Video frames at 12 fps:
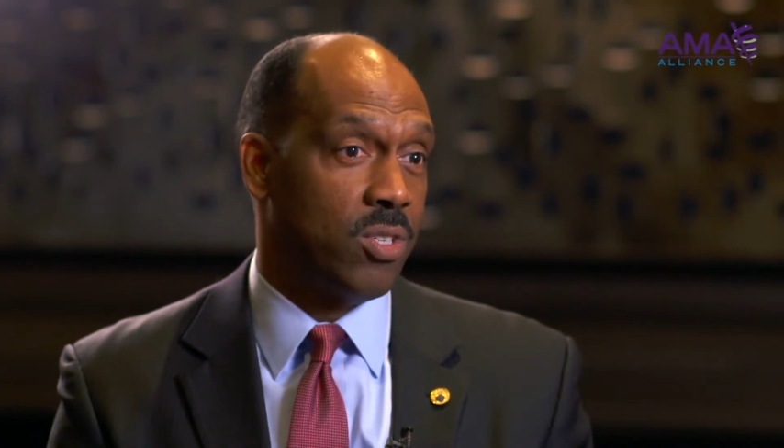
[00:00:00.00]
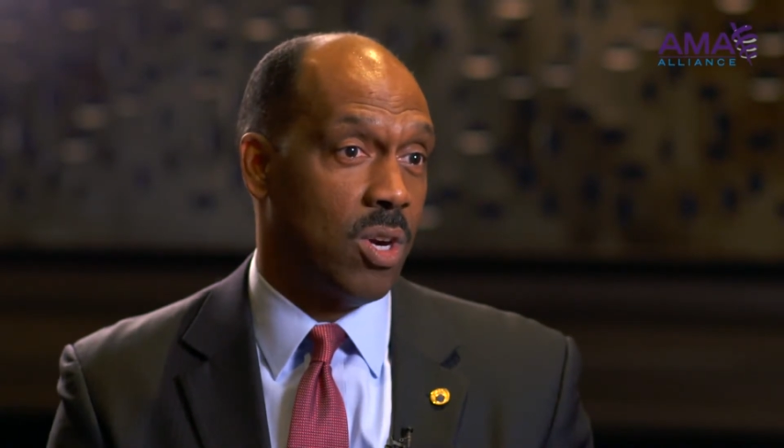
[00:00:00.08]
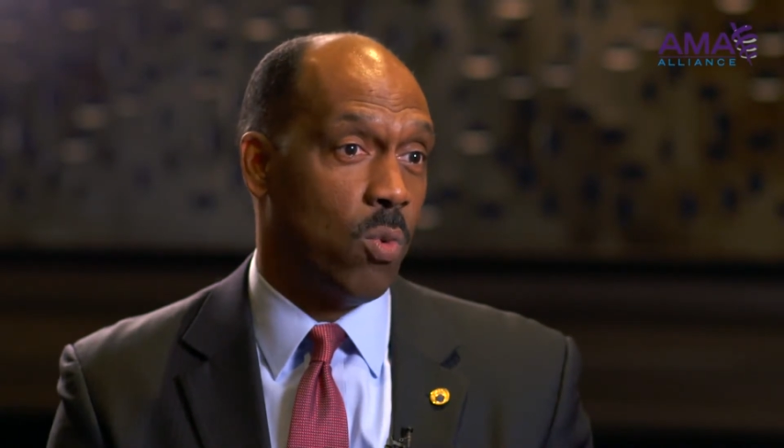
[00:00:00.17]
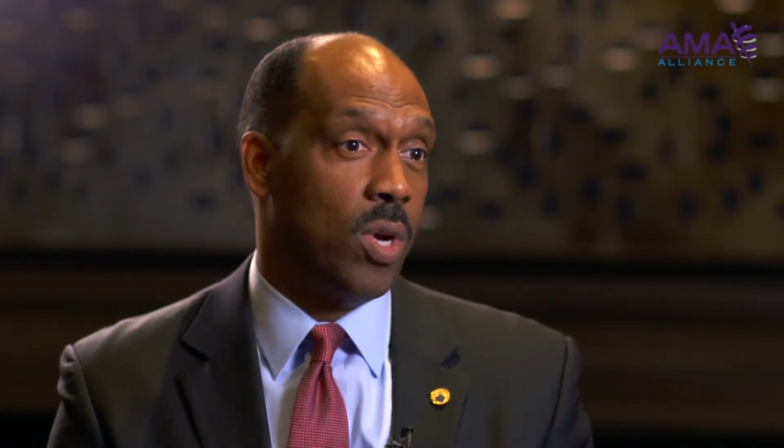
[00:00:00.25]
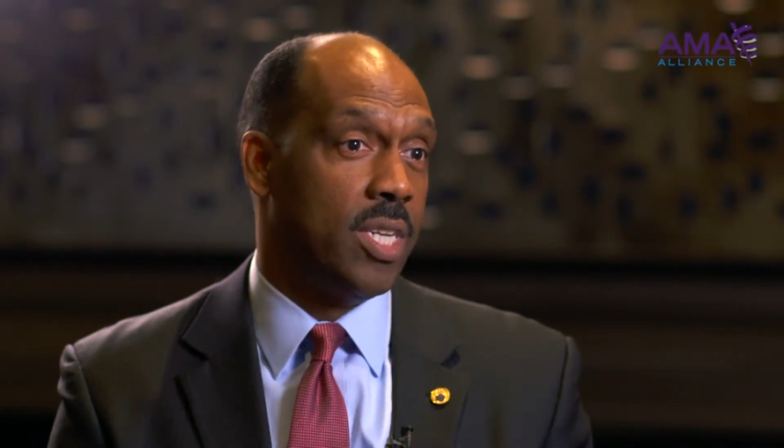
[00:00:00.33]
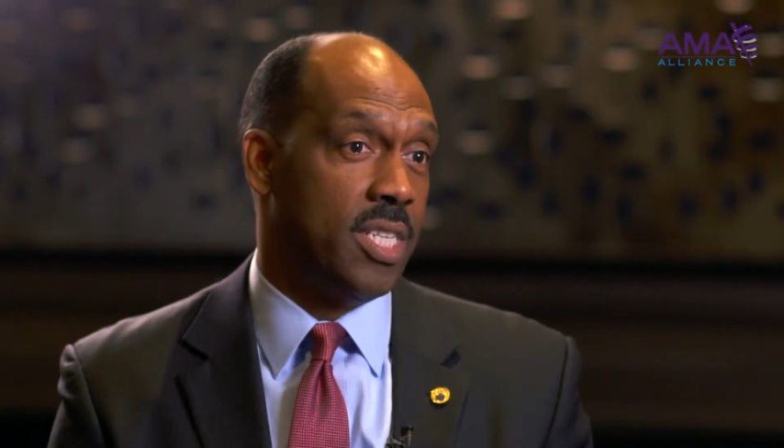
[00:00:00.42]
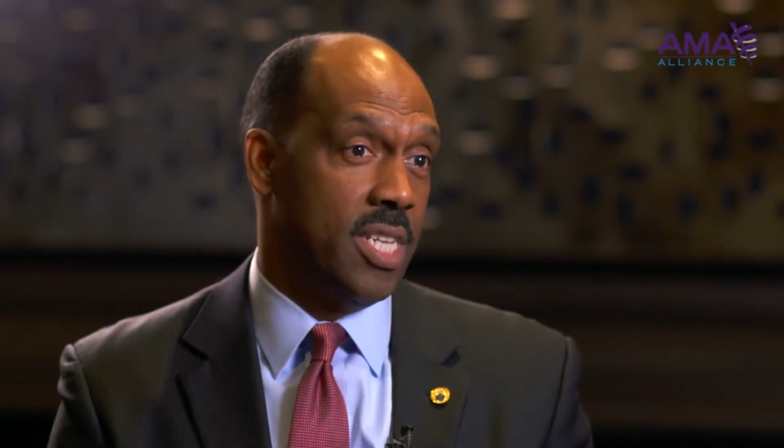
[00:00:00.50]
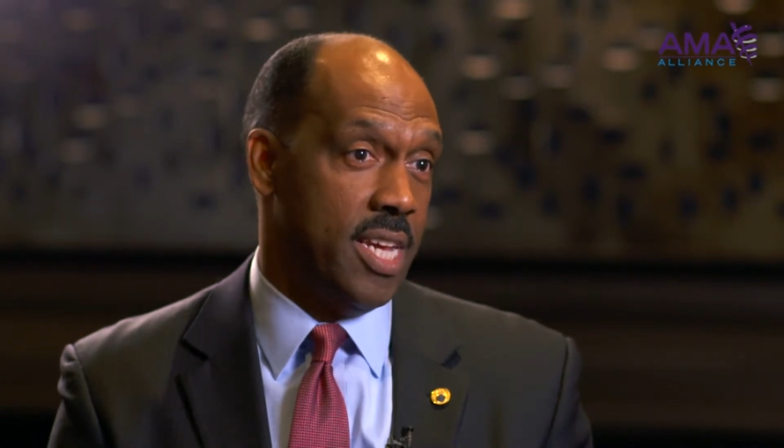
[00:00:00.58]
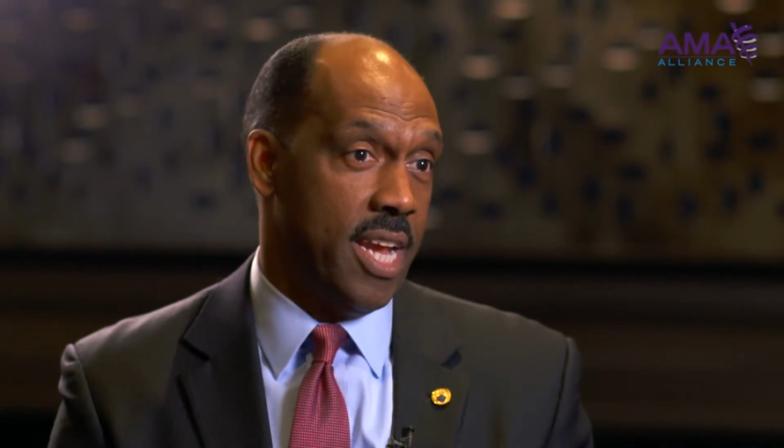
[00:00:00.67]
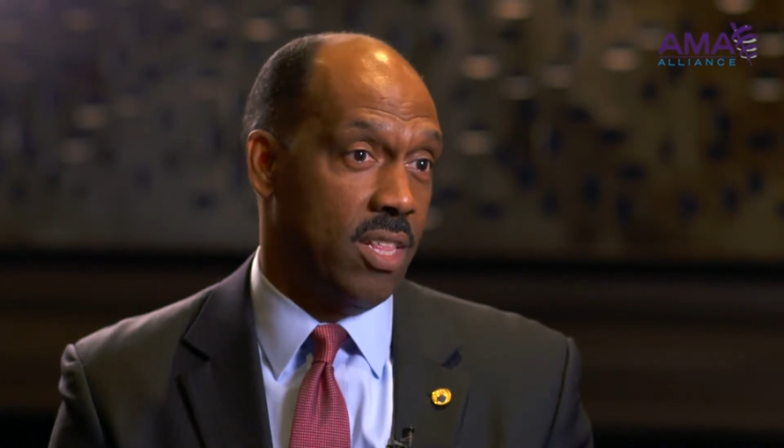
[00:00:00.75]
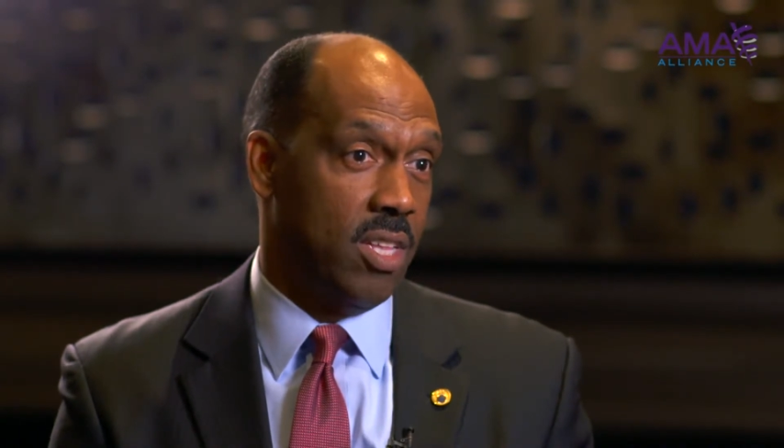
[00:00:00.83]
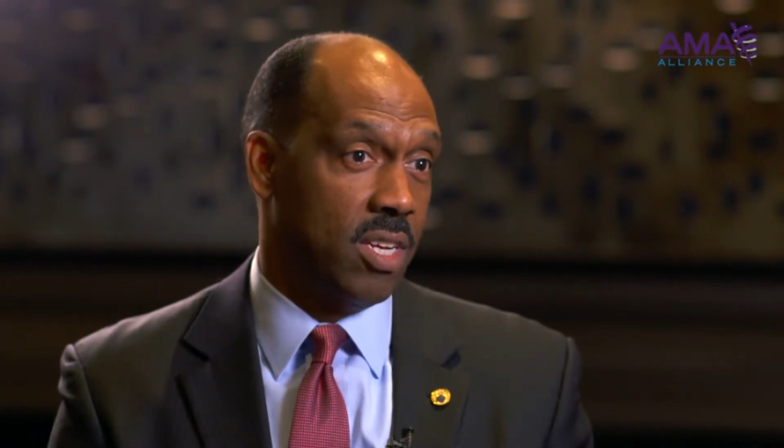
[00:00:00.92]
are what
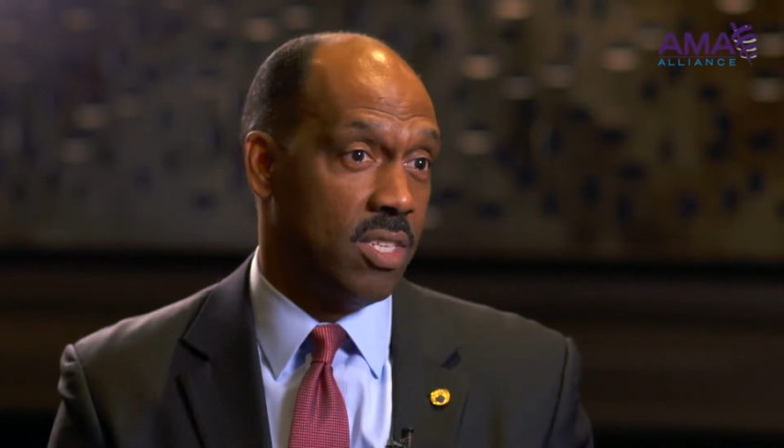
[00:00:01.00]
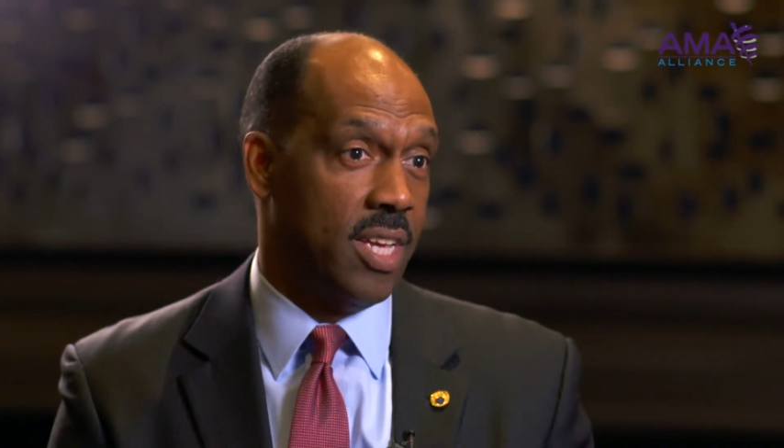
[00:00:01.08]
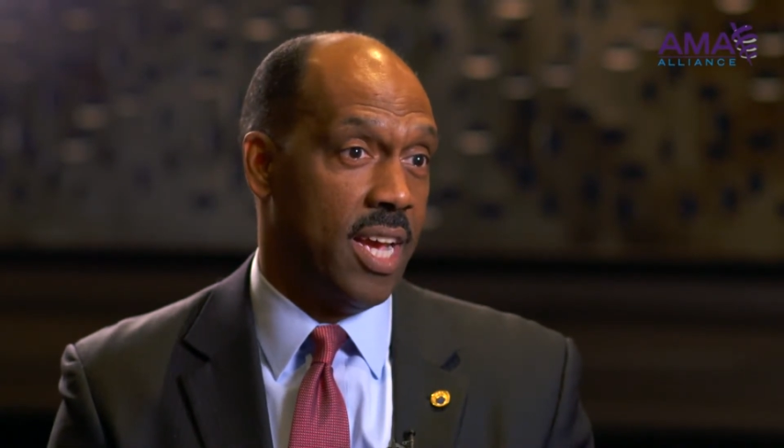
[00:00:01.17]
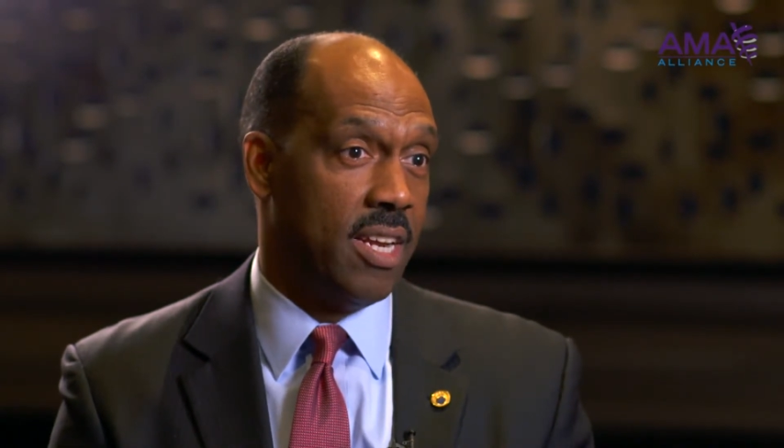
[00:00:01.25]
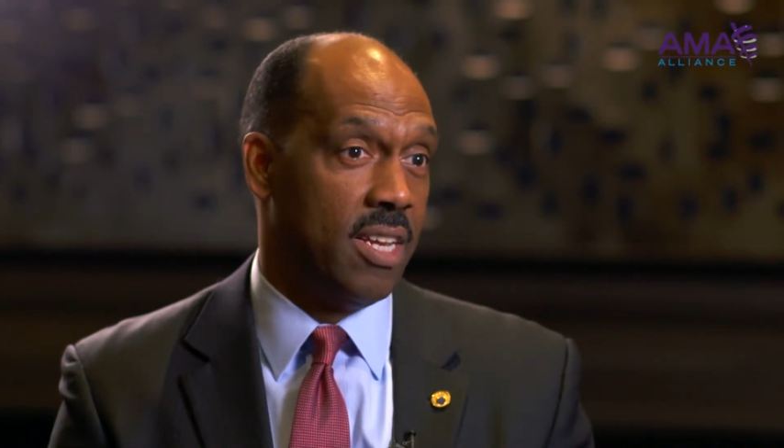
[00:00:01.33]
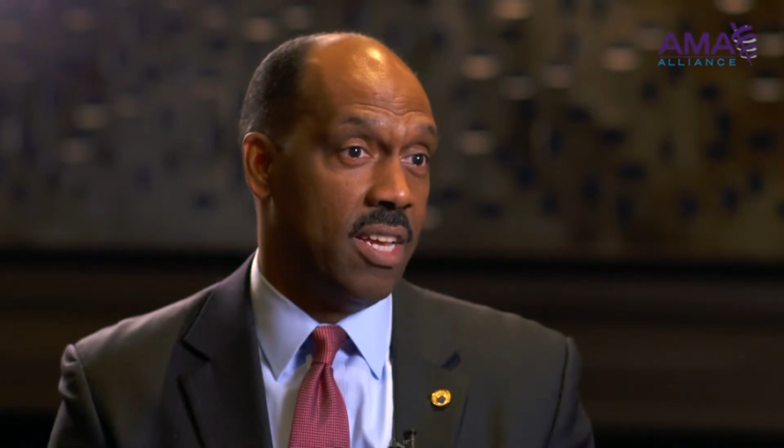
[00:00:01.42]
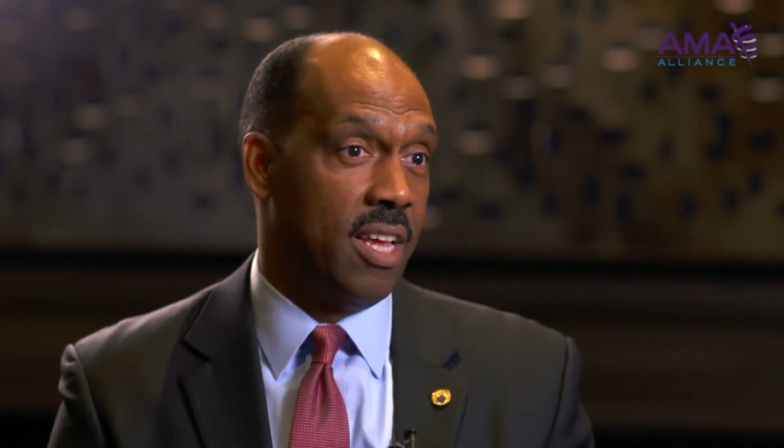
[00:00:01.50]
DEA looks at.